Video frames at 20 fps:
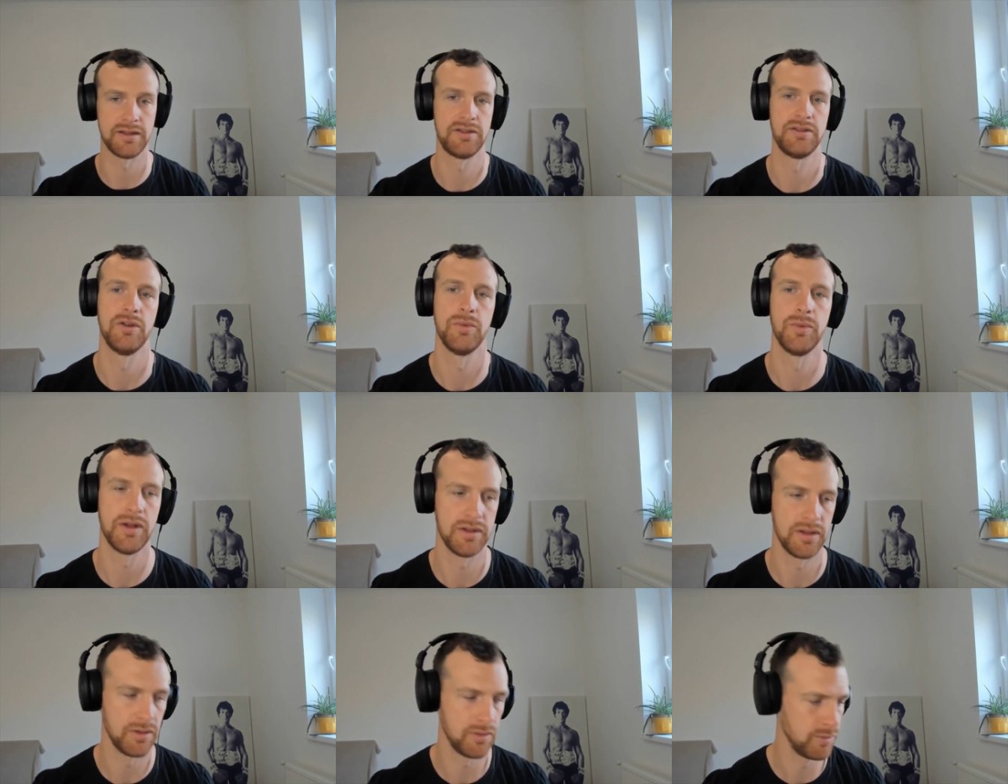So
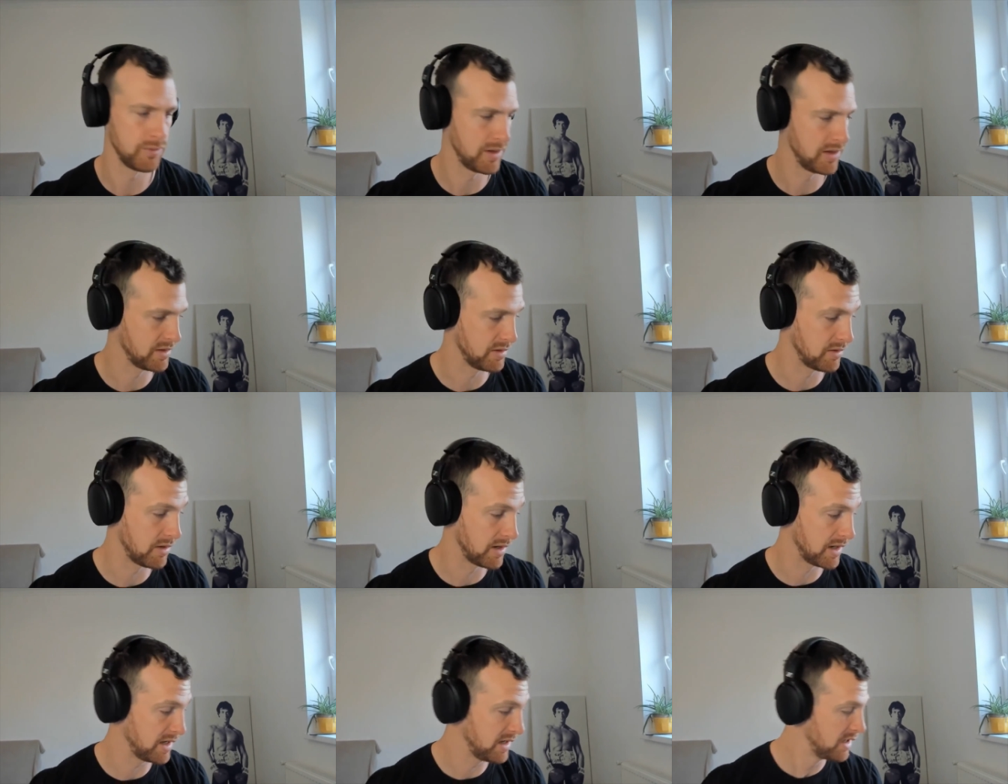well done,
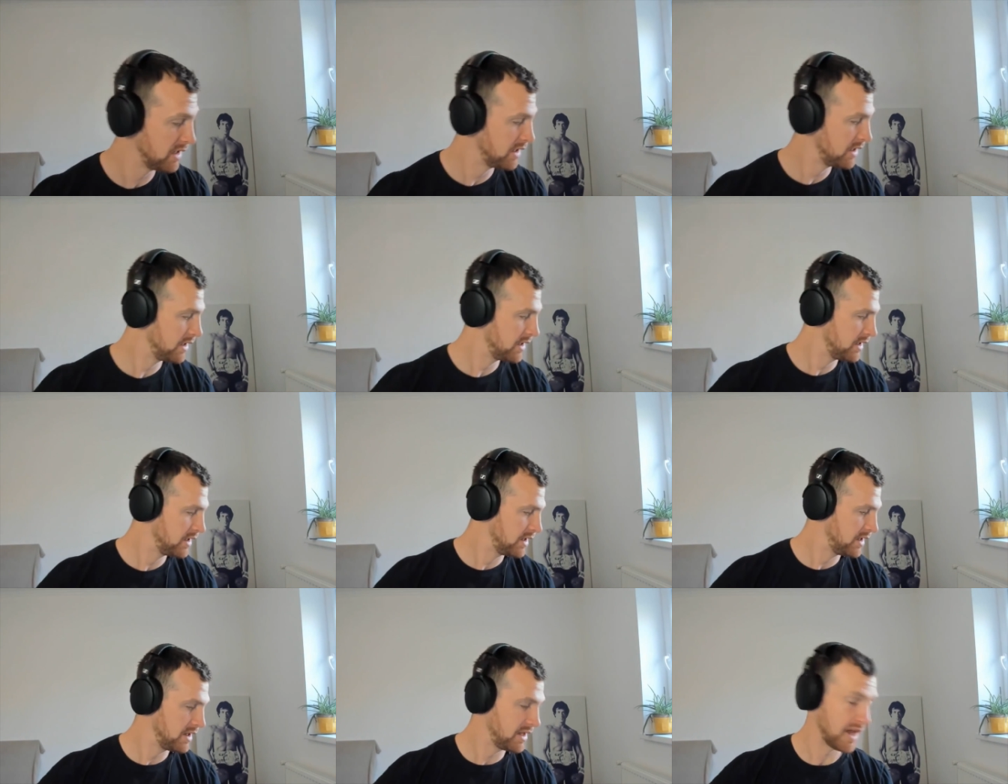Ollie.
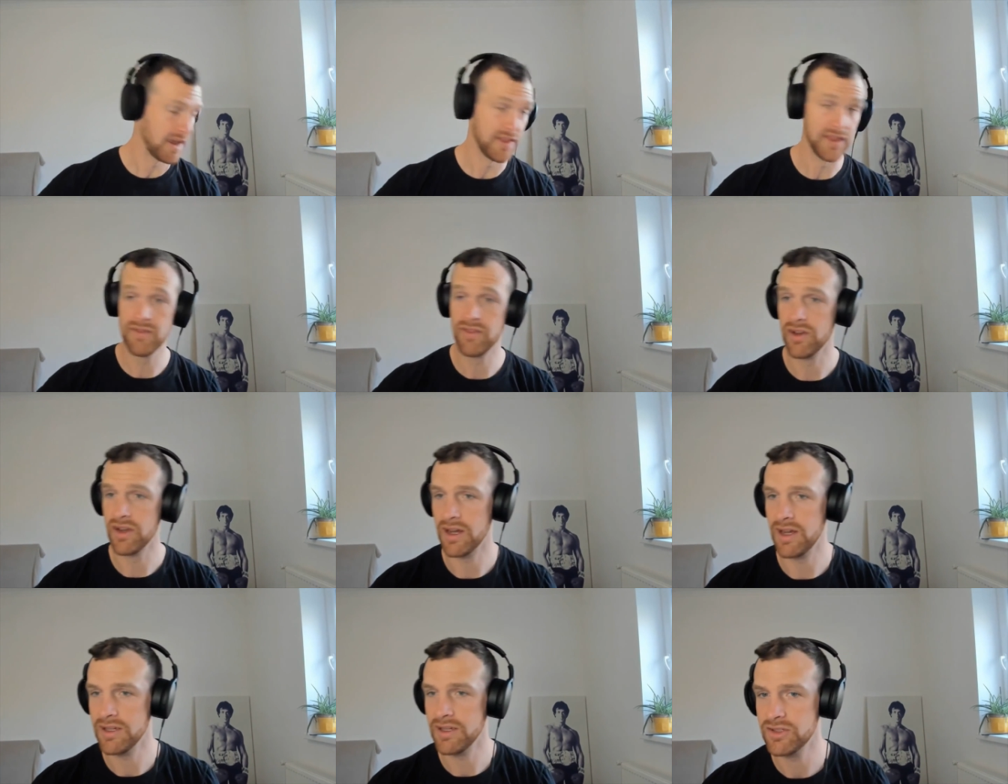And the other
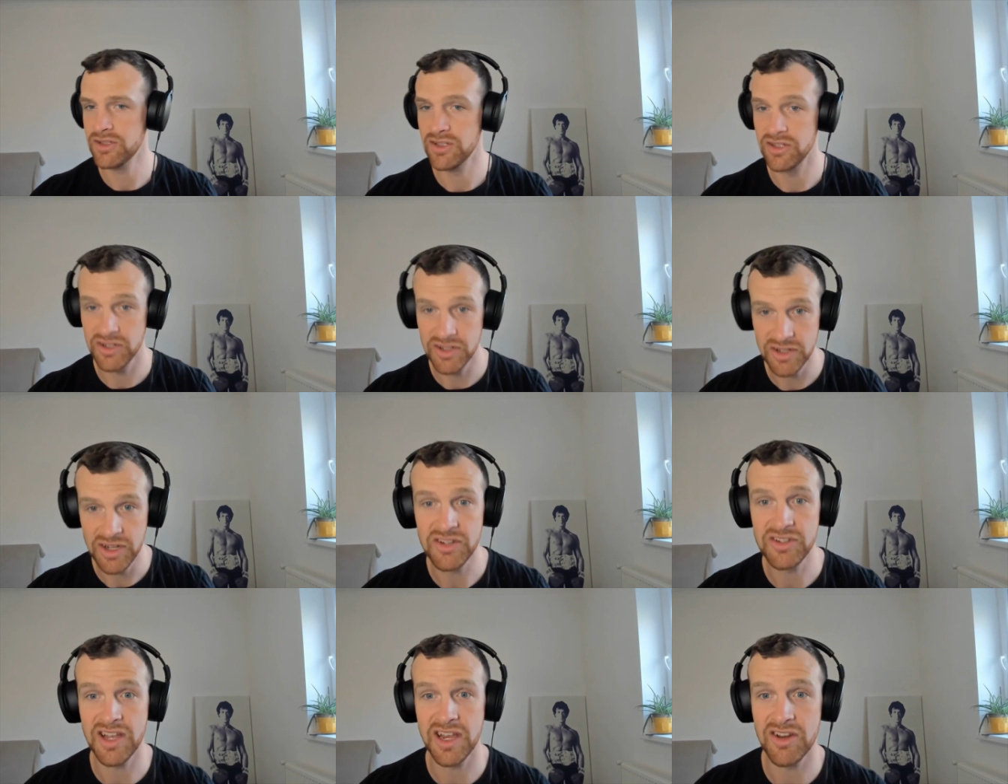guys
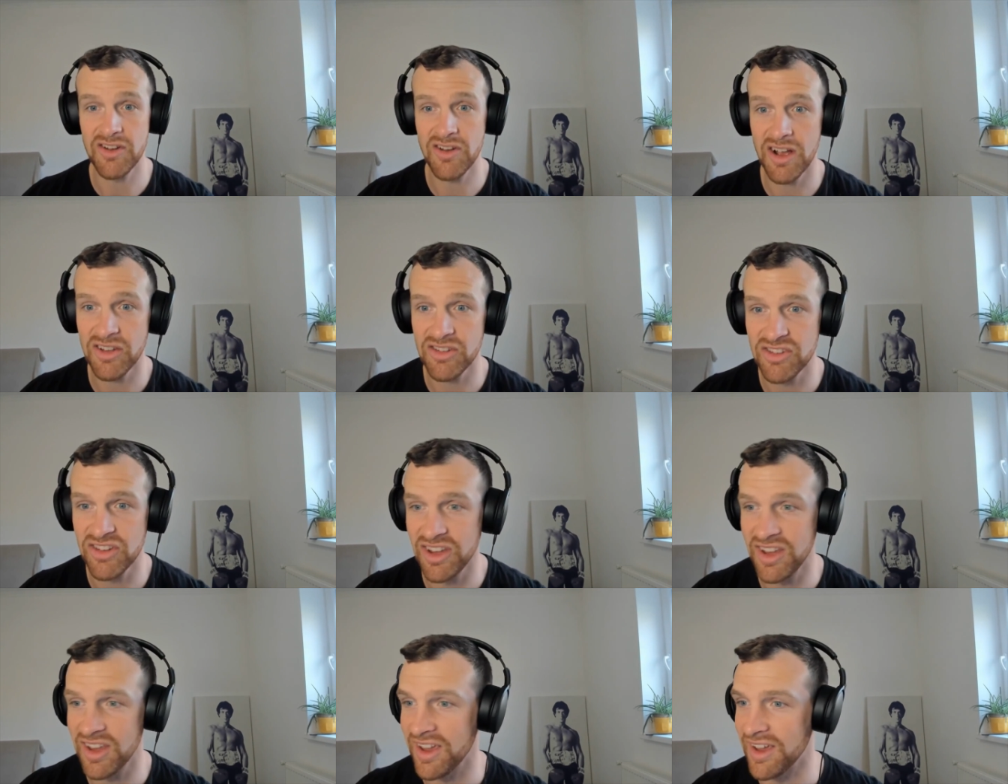need to get your ass
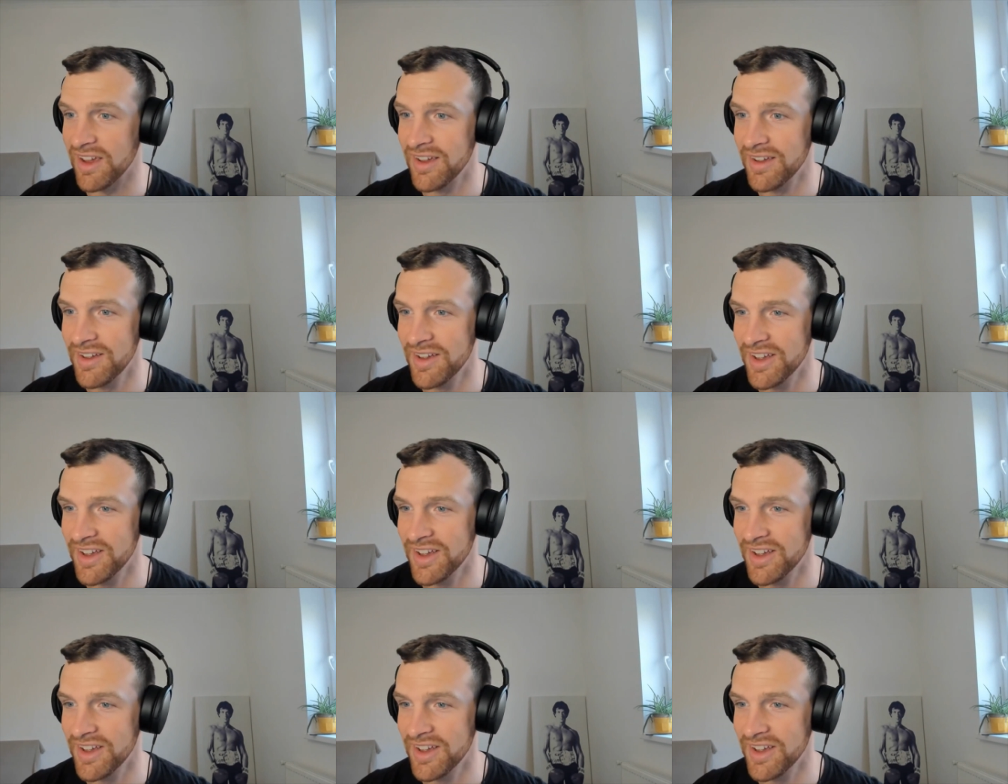in gear.